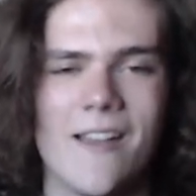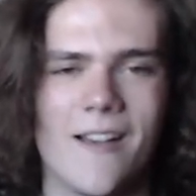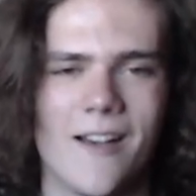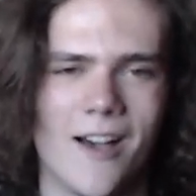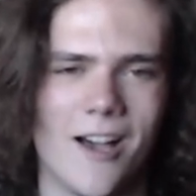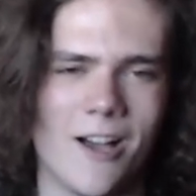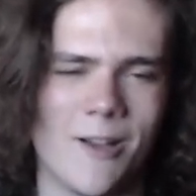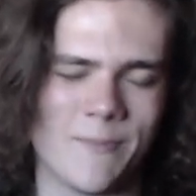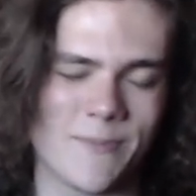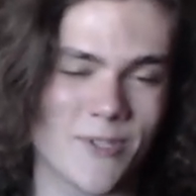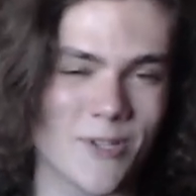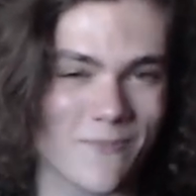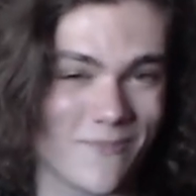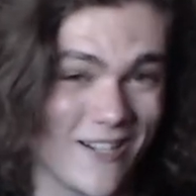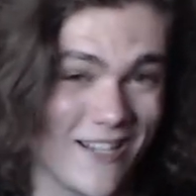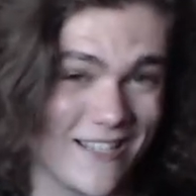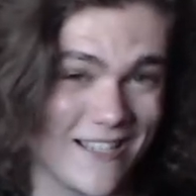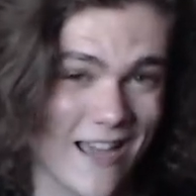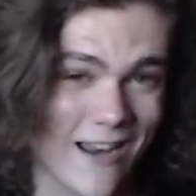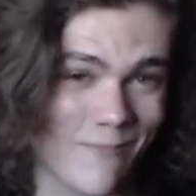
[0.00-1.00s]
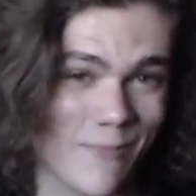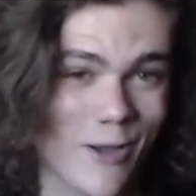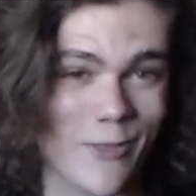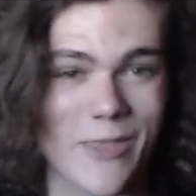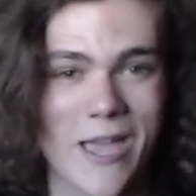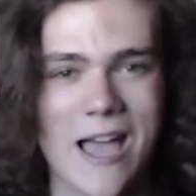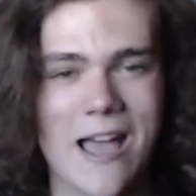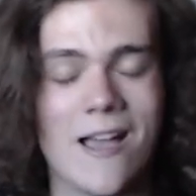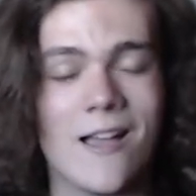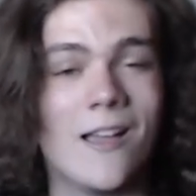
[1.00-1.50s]
So I'm pretty sad about
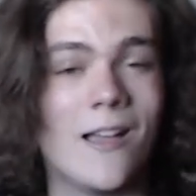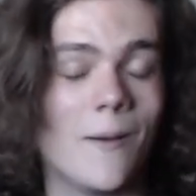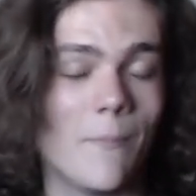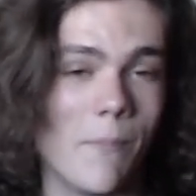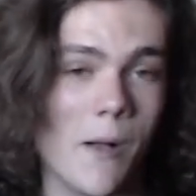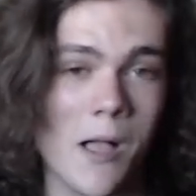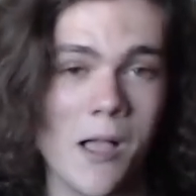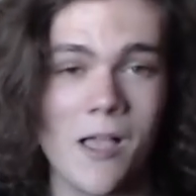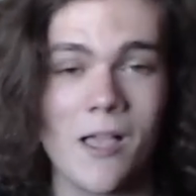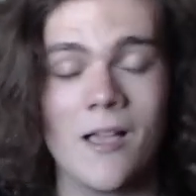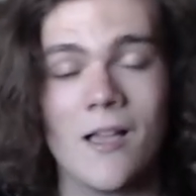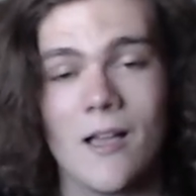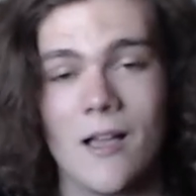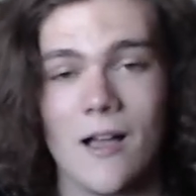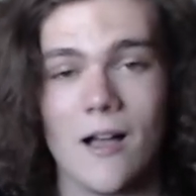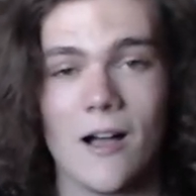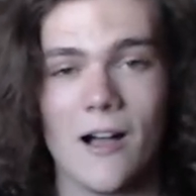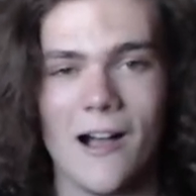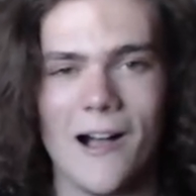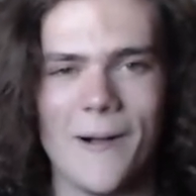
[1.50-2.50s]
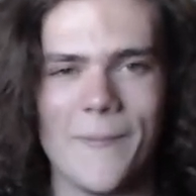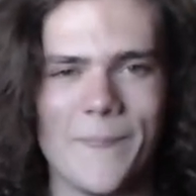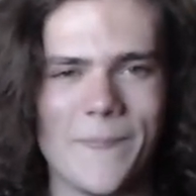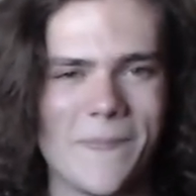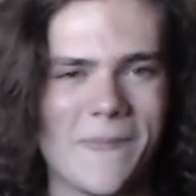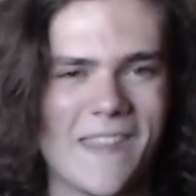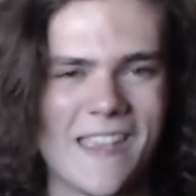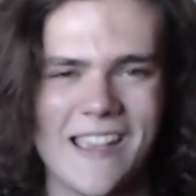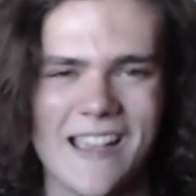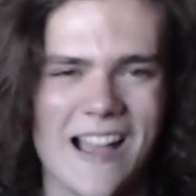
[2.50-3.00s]
that. But,
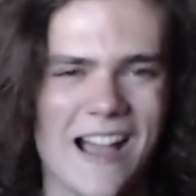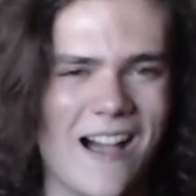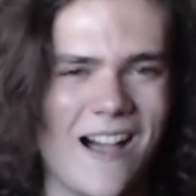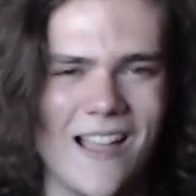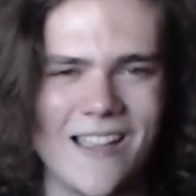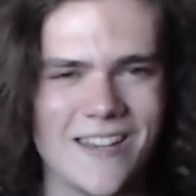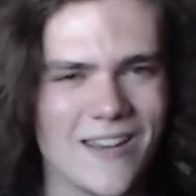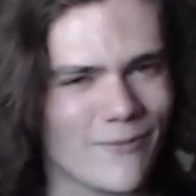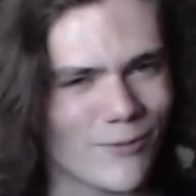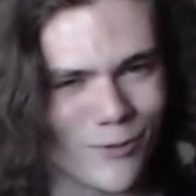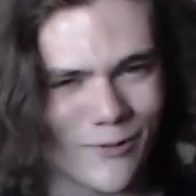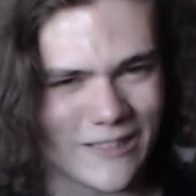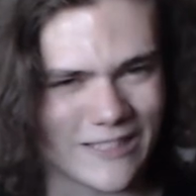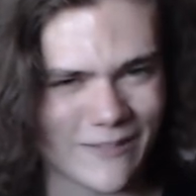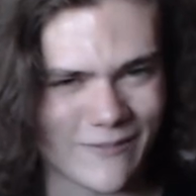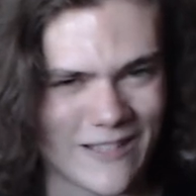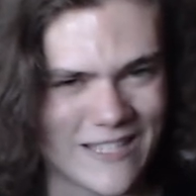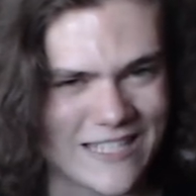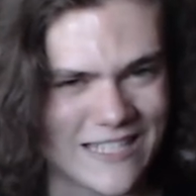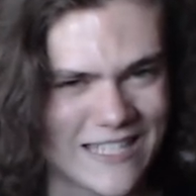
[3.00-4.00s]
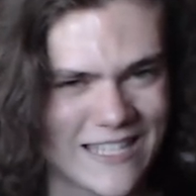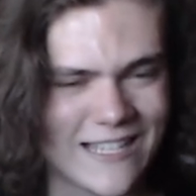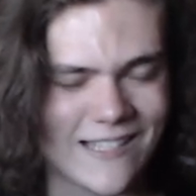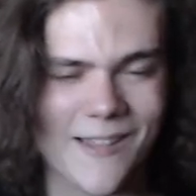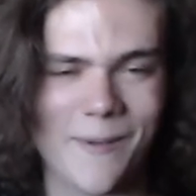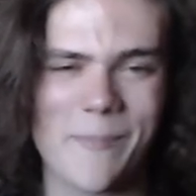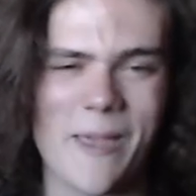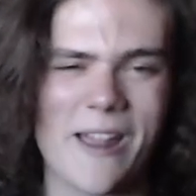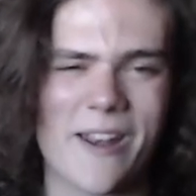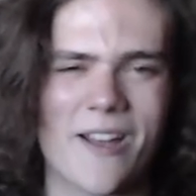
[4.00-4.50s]
I never really went to Key
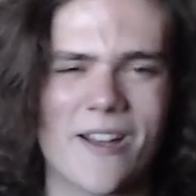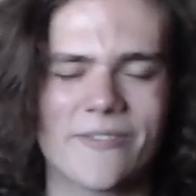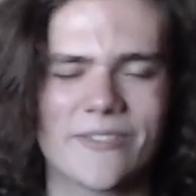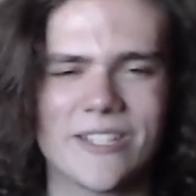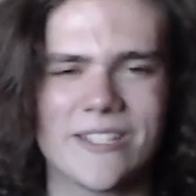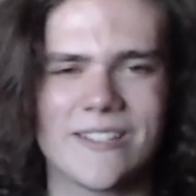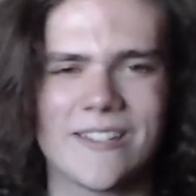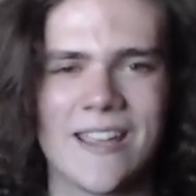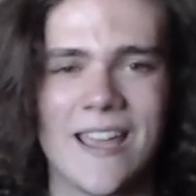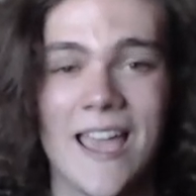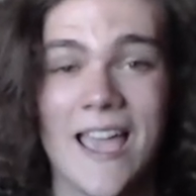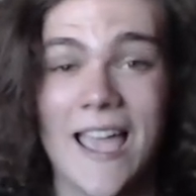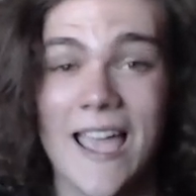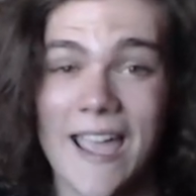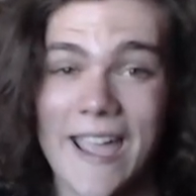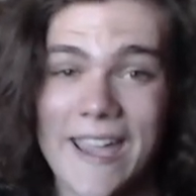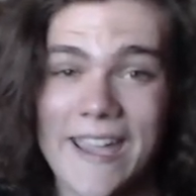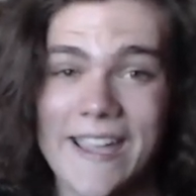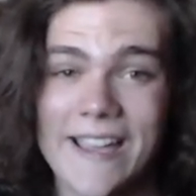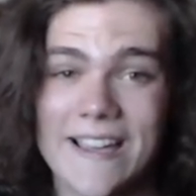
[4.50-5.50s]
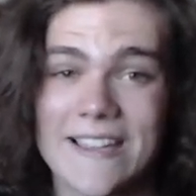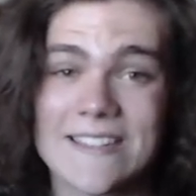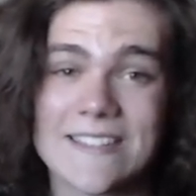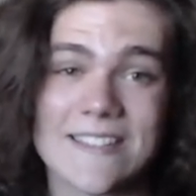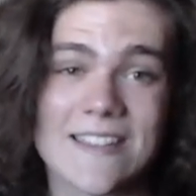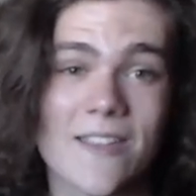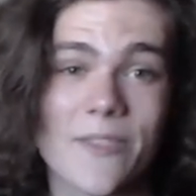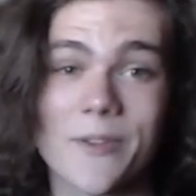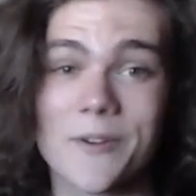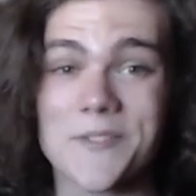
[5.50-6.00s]
Club that often,
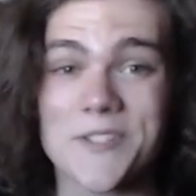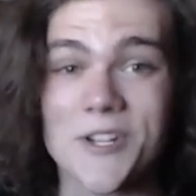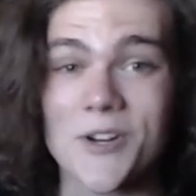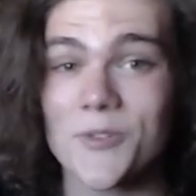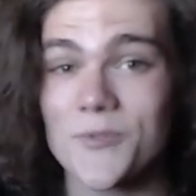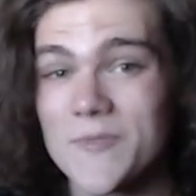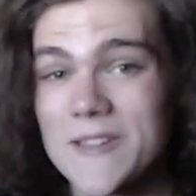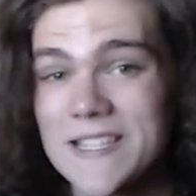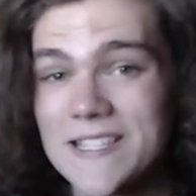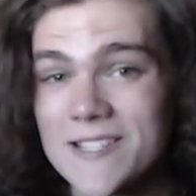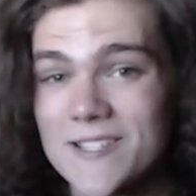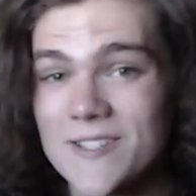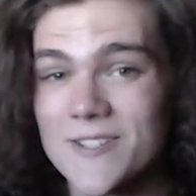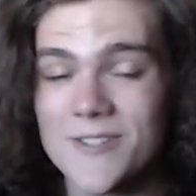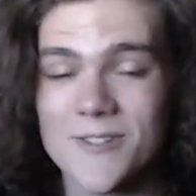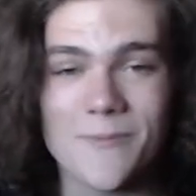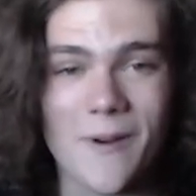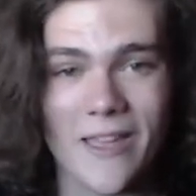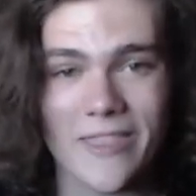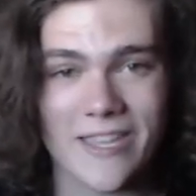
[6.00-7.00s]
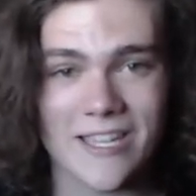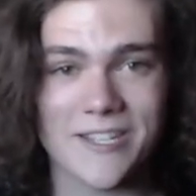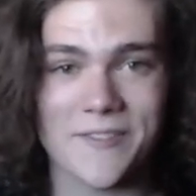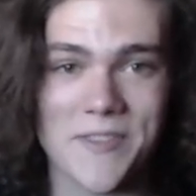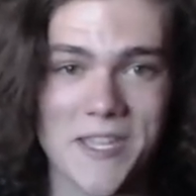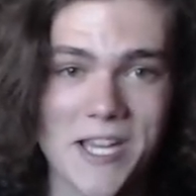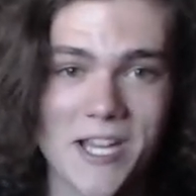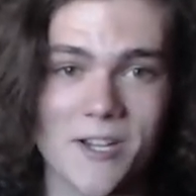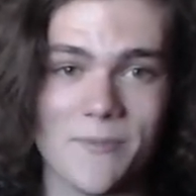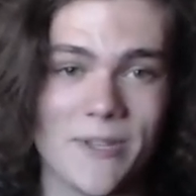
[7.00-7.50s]
and there was no reason to by the end of
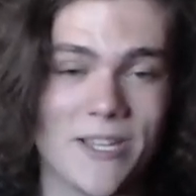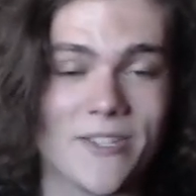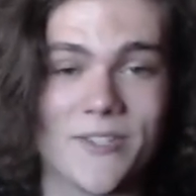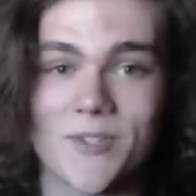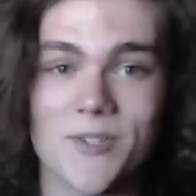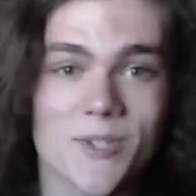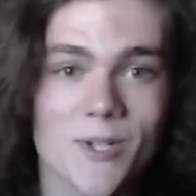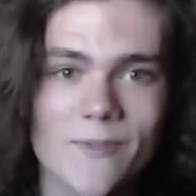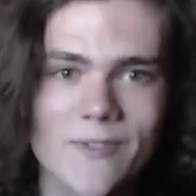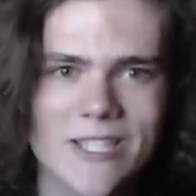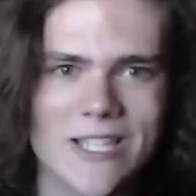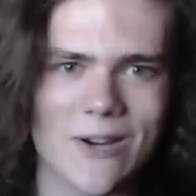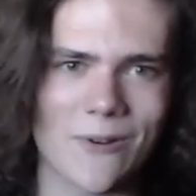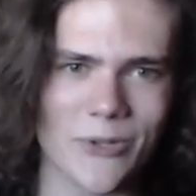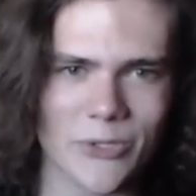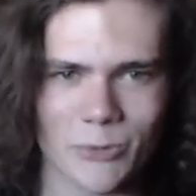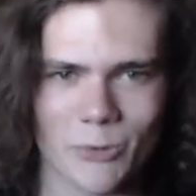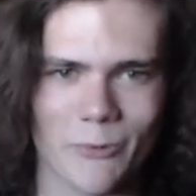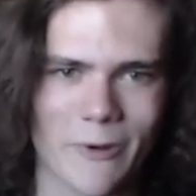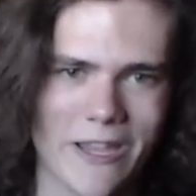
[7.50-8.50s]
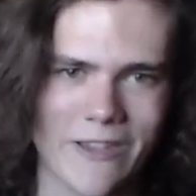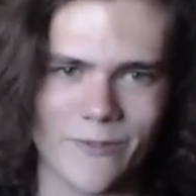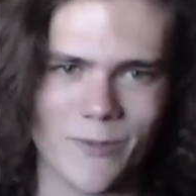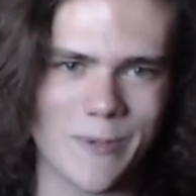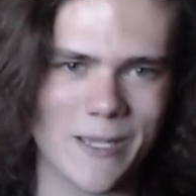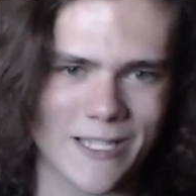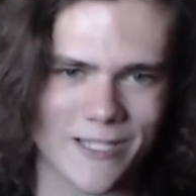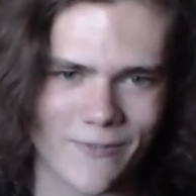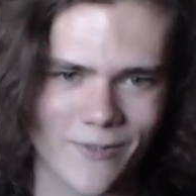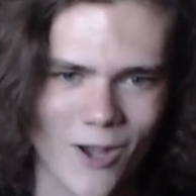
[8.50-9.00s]
the year because our service hours were waived
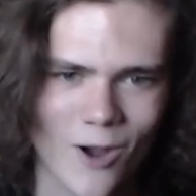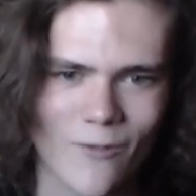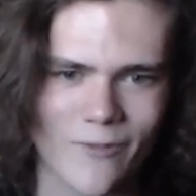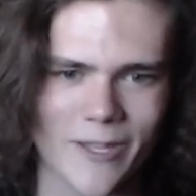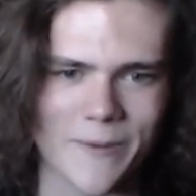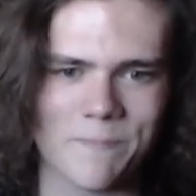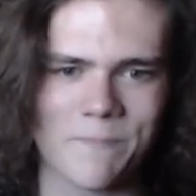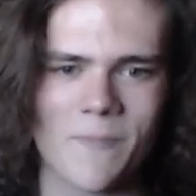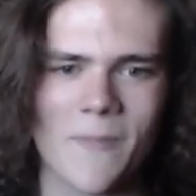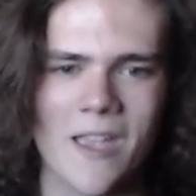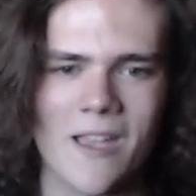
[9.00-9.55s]
because of COVID.